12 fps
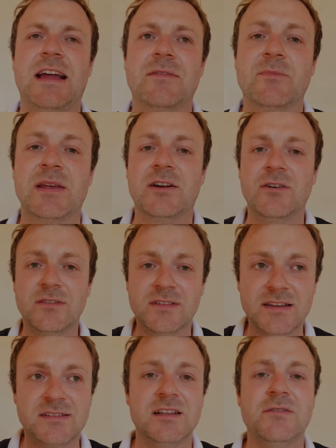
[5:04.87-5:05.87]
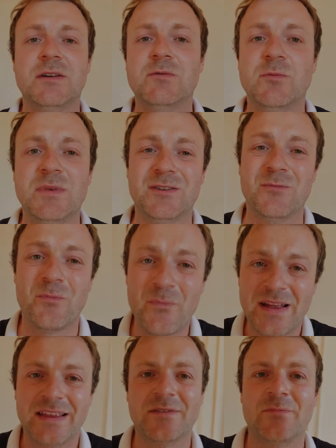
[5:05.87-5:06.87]
And because this living room is a
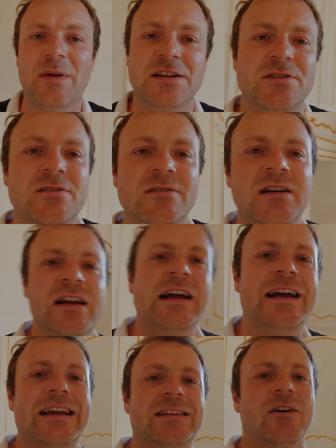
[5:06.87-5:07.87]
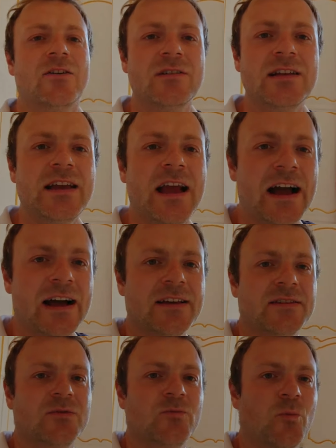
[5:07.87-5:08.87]
bit special, it only
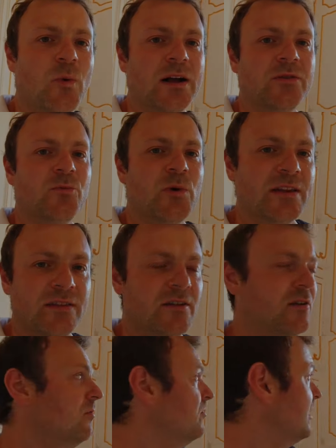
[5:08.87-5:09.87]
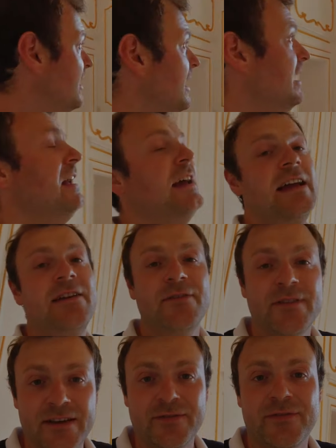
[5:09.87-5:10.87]
has one window,
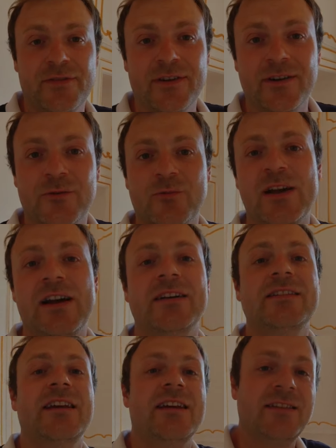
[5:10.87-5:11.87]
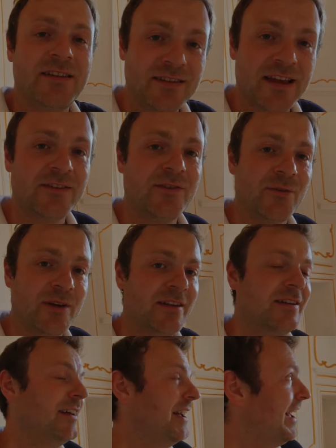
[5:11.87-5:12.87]
even if we are in the 18th
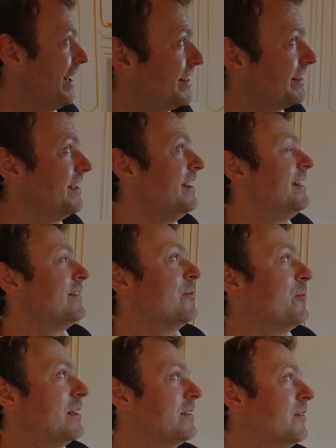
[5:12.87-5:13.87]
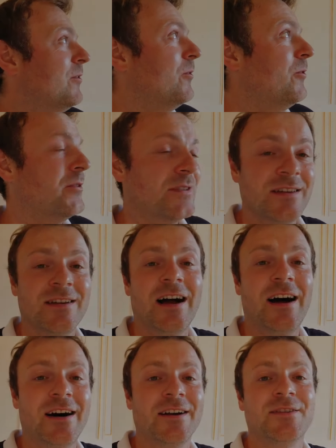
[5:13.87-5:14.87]
century and the windows
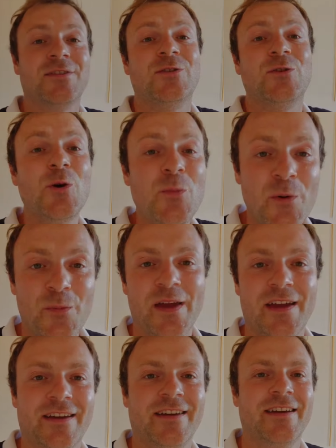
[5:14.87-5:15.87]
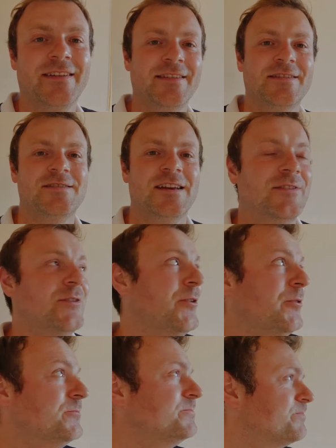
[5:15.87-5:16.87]
are super big in this
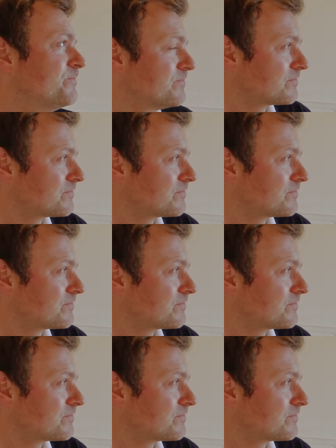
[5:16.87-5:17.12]
chateau.